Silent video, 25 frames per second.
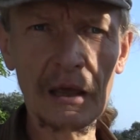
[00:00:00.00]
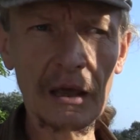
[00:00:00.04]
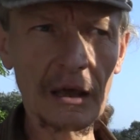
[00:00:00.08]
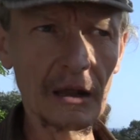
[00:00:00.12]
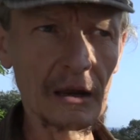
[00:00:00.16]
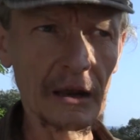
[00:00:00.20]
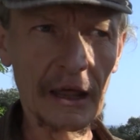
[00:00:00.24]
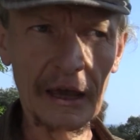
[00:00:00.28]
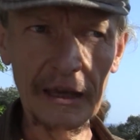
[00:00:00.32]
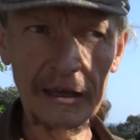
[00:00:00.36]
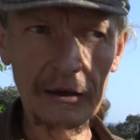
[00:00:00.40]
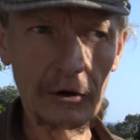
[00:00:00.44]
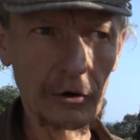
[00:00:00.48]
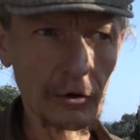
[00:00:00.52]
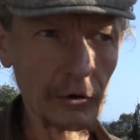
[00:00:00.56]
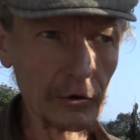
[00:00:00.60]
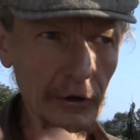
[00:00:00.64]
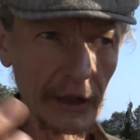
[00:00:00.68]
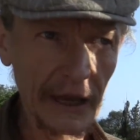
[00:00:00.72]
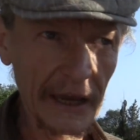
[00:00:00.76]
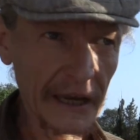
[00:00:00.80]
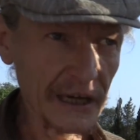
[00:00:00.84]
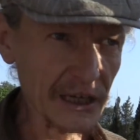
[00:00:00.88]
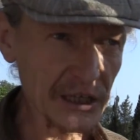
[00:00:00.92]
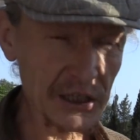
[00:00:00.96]
Like whole
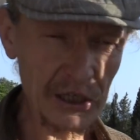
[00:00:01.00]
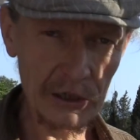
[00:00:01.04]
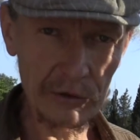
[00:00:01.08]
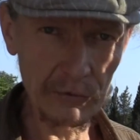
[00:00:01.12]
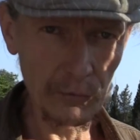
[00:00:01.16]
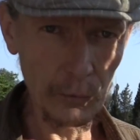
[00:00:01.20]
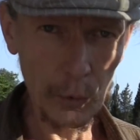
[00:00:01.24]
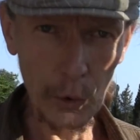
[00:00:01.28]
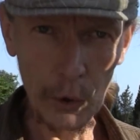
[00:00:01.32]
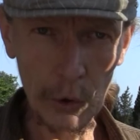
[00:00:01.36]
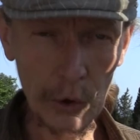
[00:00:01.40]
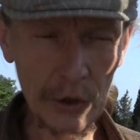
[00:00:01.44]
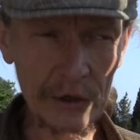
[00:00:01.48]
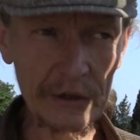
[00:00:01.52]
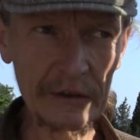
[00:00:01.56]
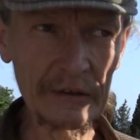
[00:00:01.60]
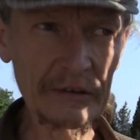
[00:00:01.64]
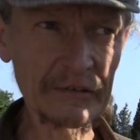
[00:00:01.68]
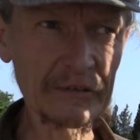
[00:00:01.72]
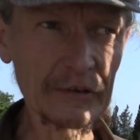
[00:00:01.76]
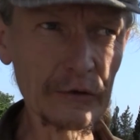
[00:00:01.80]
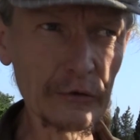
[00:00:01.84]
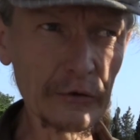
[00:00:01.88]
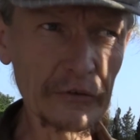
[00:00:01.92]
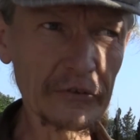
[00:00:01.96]
Asian world
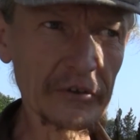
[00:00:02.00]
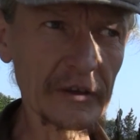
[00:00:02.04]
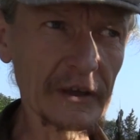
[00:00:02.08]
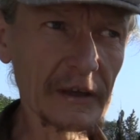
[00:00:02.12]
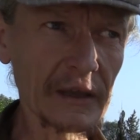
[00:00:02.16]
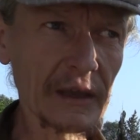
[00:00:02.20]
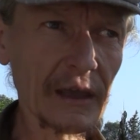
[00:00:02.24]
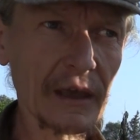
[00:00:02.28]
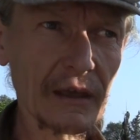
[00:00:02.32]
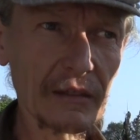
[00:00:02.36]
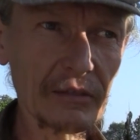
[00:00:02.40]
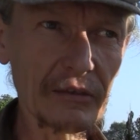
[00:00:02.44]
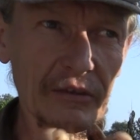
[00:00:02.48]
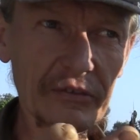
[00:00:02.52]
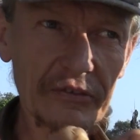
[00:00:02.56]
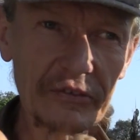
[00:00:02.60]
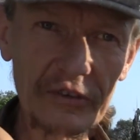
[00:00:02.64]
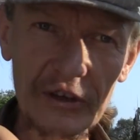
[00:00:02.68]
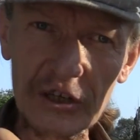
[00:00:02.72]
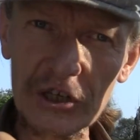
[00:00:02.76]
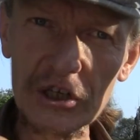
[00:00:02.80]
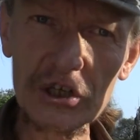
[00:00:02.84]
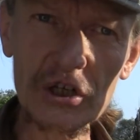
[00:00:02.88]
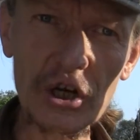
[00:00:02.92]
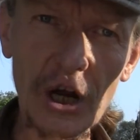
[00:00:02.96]
is using the
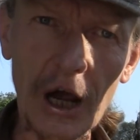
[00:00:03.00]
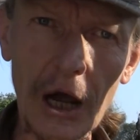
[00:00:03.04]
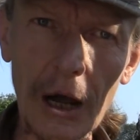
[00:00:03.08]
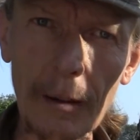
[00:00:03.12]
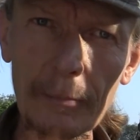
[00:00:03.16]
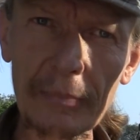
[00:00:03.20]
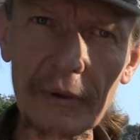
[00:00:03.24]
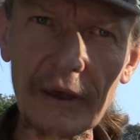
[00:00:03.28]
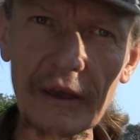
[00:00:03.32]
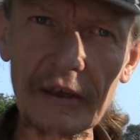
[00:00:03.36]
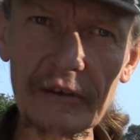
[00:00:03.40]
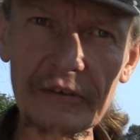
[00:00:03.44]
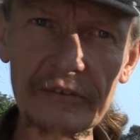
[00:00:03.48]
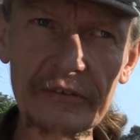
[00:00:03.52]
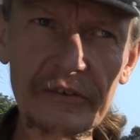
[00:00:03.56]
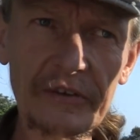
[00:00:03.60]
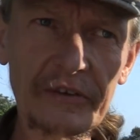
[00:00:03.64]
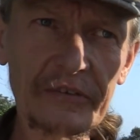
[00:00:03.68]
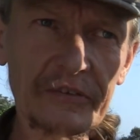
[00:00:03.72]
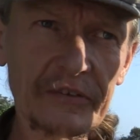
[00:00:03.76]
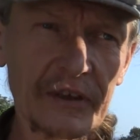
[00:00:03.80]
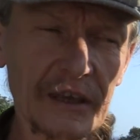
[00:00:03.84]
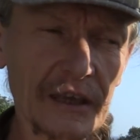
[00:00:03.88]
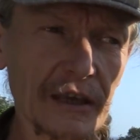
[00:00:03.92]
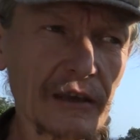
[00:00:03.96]
C sharp as
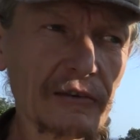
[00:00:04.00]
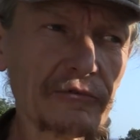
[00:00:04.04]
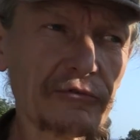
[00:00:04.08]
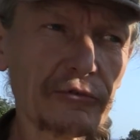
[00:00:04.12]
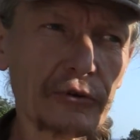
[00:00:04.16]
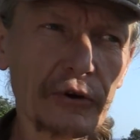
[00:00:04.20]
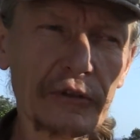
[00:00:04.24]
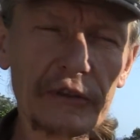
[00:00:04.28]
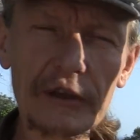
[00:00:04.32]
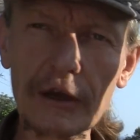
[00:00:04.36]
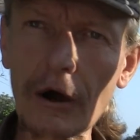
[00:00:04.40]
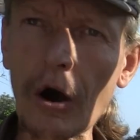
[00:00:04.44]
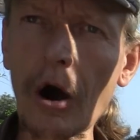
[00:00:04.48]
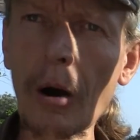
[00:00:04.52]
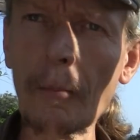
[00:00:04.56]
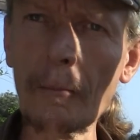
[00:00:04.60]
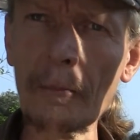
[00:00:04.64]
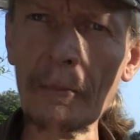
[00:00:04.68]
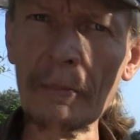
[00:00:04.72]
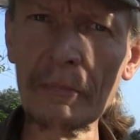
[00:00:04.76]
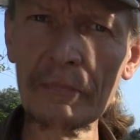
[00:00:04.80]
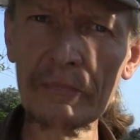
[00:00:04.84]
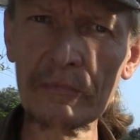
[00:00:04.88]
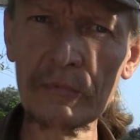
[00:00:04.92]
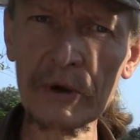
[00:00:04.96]
singing for the
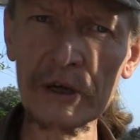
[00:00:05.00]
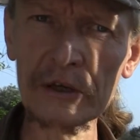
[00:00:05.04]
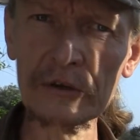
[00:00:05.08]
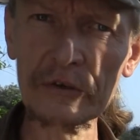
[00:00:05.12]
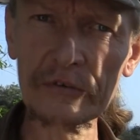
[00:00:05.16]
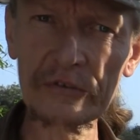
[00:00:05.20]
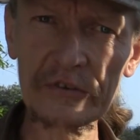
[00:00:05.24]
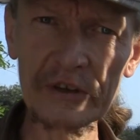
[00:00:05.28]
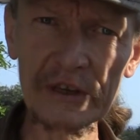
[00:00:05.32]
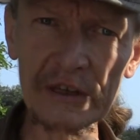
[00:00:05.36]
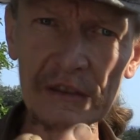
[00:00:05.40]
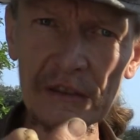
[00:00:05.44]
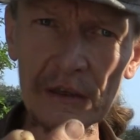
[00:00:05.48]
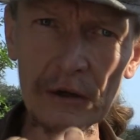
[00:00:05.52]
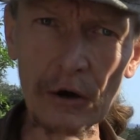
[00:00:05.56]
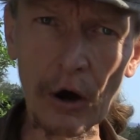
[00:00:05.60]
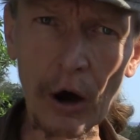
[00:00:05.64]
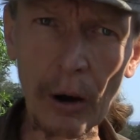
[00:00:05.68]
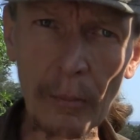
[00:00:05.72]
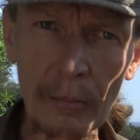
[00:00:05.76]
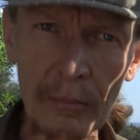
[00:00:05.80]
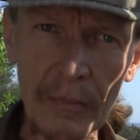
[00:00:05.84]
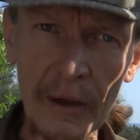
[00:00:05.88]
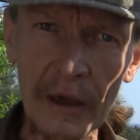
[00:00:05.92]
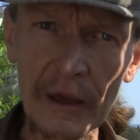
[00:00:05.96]
Om. When you sing the
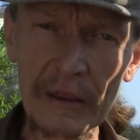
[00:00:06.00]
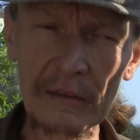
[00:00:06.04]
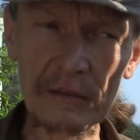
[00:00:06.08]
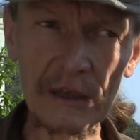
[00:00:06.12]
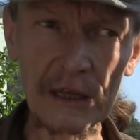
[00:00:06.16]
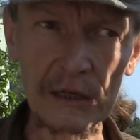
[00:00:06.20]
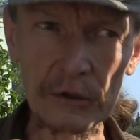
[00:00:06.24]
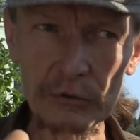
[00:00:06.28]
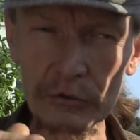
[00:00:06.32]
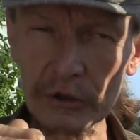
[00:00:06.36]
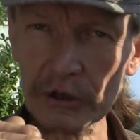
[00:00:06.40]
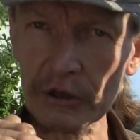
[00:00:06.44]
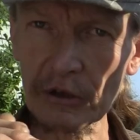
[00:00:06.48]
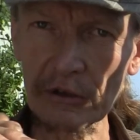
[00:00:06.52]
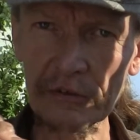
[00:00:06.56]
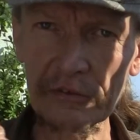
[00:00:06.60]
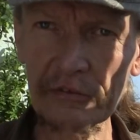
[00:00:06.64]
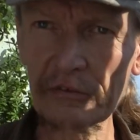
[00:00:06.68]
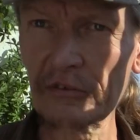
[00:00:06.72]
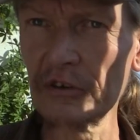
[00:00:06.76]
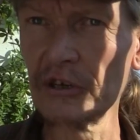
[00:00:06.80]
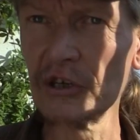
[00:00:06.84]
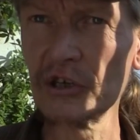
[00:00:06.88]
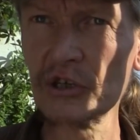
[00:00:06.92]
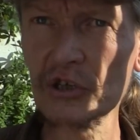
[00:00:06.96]
Om, they do it on
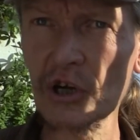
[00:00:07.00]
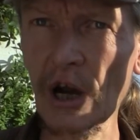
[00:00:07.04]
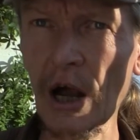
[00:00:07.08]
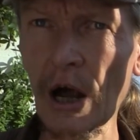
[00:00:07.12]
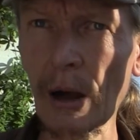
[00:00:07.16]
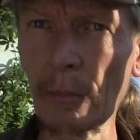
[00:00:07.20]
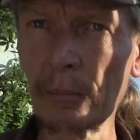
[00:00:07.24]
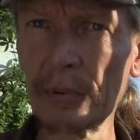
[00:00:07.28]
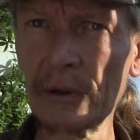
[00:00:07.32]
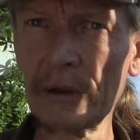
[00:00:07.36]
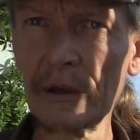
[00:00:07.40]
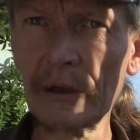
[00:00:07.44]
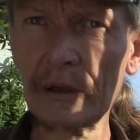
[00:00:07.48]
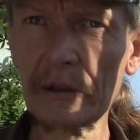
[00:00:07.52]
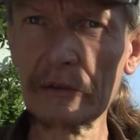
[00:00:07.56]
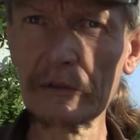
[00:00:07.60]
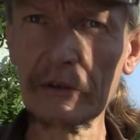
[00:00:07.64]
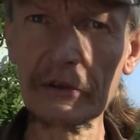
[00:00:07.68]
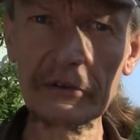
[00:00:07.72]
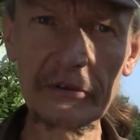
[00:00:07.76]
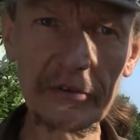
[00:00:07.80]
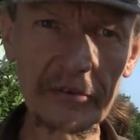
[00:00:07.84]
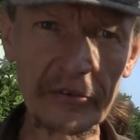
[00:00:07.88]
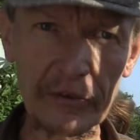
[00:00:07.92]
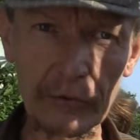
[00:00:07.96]
C sharp.
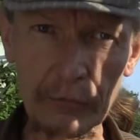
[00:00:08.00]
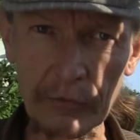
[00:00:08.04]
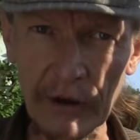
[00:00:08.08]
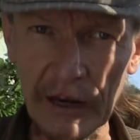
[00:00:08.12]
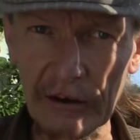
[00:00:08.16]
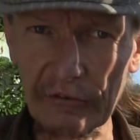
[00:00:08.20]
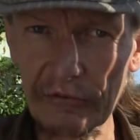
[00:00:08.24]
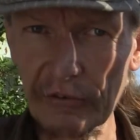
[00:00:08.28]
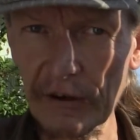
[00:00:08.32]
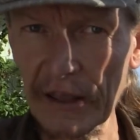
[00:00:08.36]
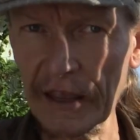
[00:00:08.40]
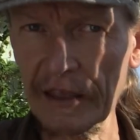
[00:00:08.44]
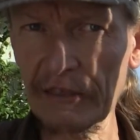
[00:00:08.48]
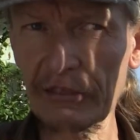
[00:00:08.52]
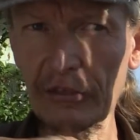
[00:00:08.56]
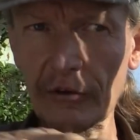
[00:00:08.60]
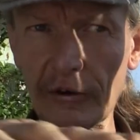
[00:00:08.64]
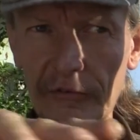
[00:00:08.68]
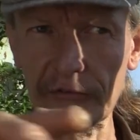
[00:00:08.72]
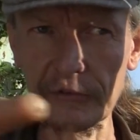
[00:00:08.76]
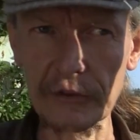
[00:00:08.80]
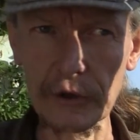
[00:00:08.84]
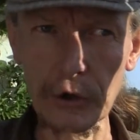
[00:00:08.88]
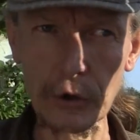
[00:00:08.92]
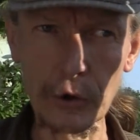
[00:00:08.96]
This is the wavelength
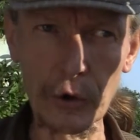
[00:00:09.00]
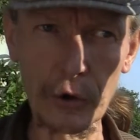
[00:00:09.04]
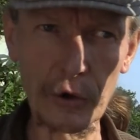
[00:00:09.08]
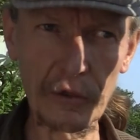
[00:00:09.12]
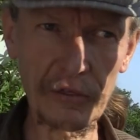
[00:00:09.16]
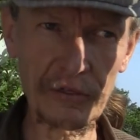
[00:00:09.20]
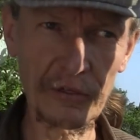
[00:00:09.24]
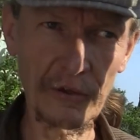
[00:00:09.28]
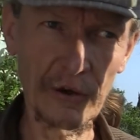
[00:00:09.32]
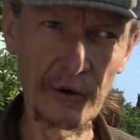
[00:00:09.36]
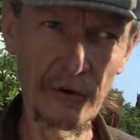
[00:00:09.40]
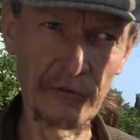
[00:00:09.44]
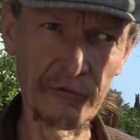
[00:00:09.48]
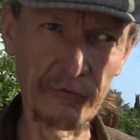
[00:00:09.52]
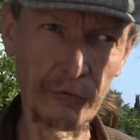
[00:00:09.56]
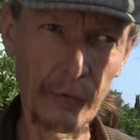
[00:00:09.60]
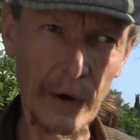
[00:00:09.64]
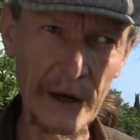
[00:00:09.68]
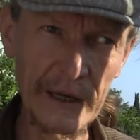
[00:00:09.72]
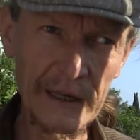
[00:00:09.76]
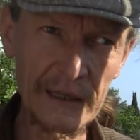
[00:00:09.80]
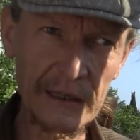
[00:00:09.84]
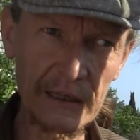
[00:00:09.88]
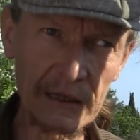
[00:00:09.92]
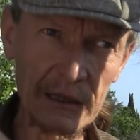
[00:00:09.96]
of the Earth of
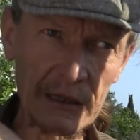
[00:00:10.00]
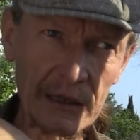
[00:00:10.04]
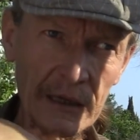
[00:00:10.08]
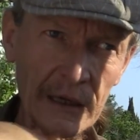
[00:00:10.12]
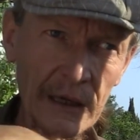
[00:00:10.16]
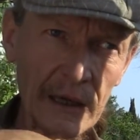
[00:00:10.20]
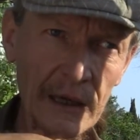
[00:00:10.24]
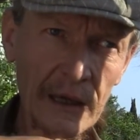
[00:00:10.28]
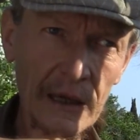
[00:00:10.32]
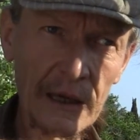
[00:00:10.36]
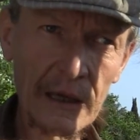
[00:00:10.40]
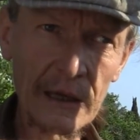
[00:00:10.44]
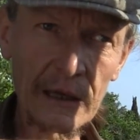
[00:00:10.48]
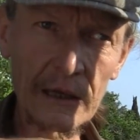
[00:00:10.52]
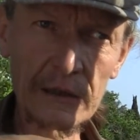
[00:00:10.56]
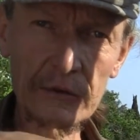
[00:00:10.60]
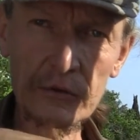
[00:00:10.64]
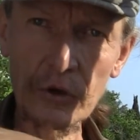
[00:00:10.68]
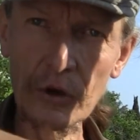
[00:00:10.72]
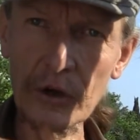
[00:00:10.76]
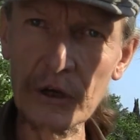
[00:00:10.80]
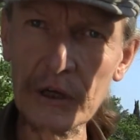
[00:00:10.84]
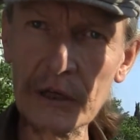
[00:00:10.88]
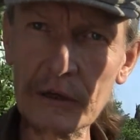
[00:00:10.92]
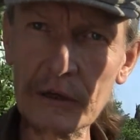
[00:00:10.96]
1 year turning